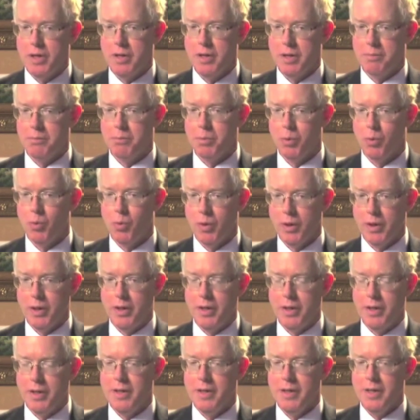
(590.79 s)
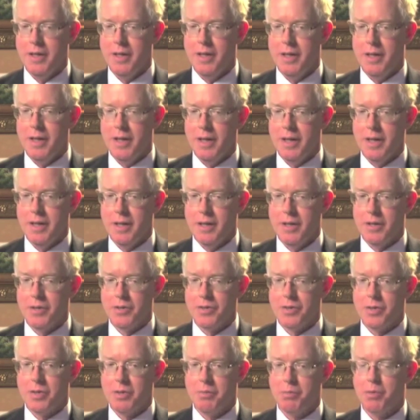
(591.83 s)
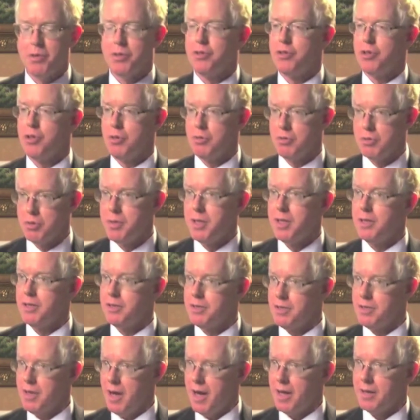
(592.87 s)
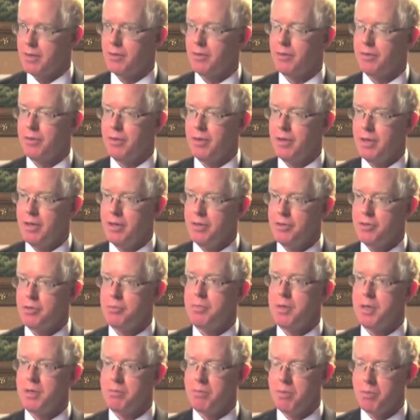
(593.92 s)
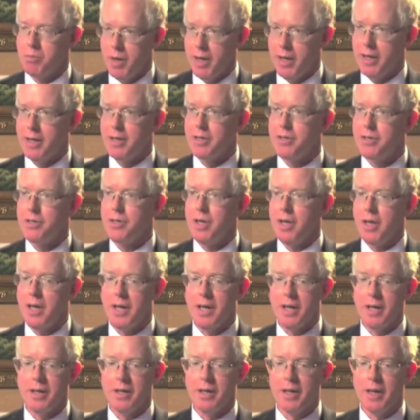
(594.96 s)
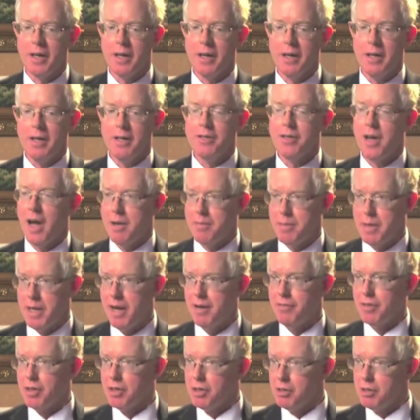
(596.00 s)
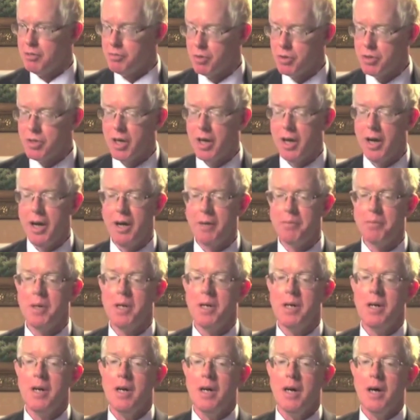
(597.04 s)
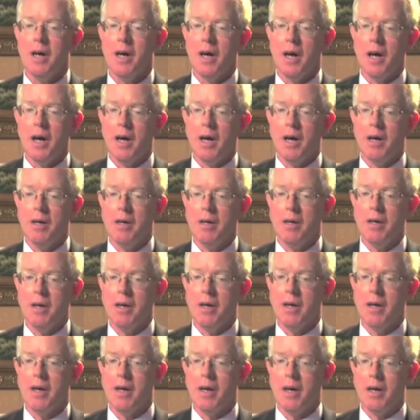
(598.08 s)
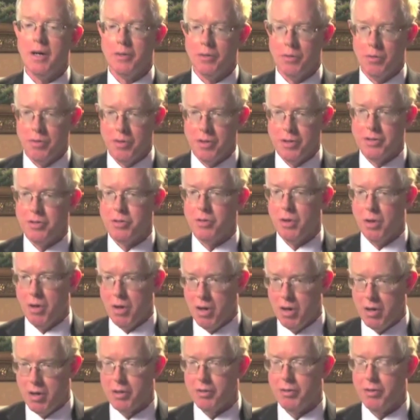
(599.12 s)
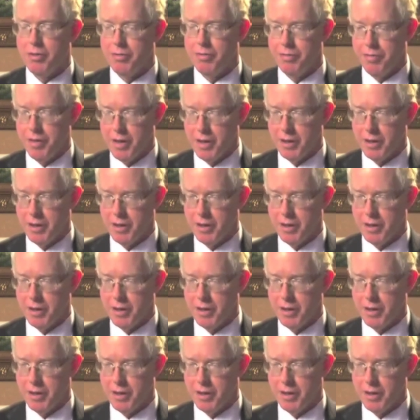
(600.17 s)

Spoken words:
employee is presumed to be entitled to minimum wage and time and a half overtime under this law, under the Fair